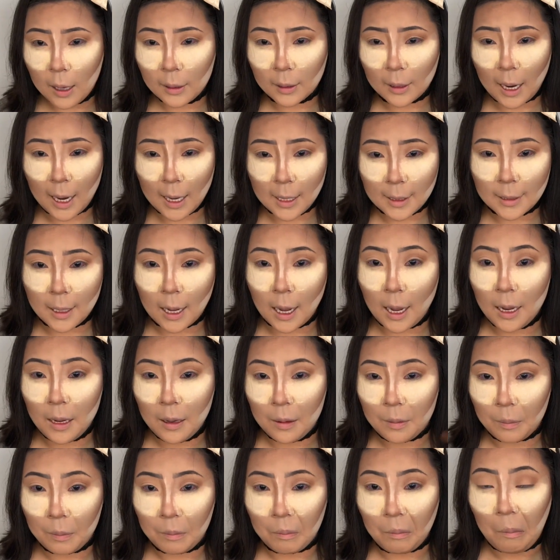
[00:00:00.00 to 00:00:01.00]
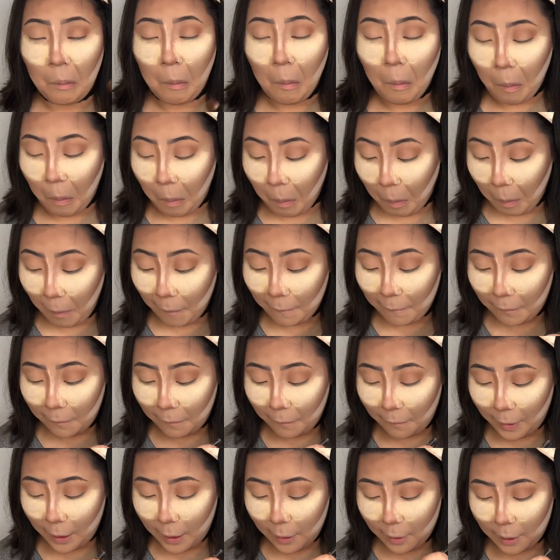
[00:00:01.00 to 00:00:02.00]
Guys, I am
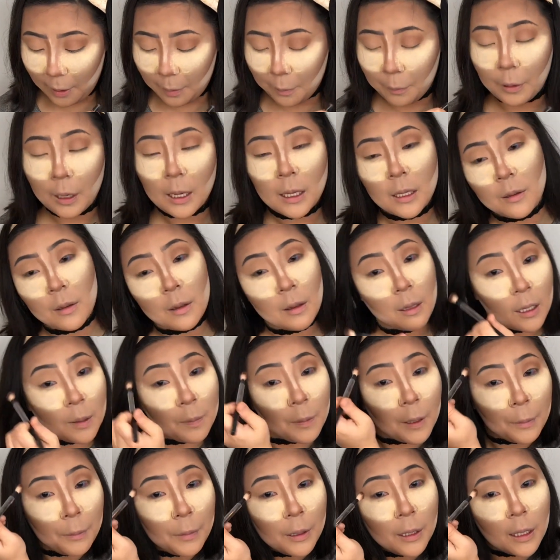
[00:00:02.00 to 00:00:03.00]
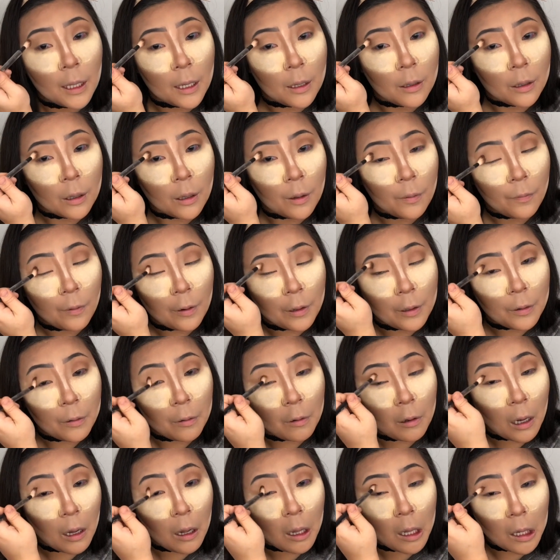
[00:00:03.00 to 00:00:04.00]
very impressed with this pigmentation for
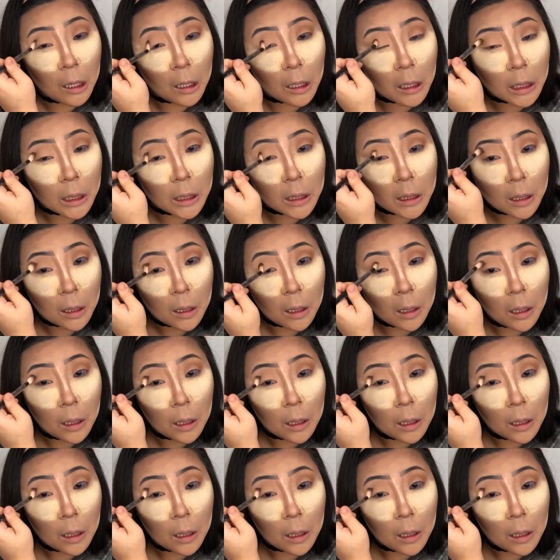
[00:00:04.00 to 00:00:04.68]
$2,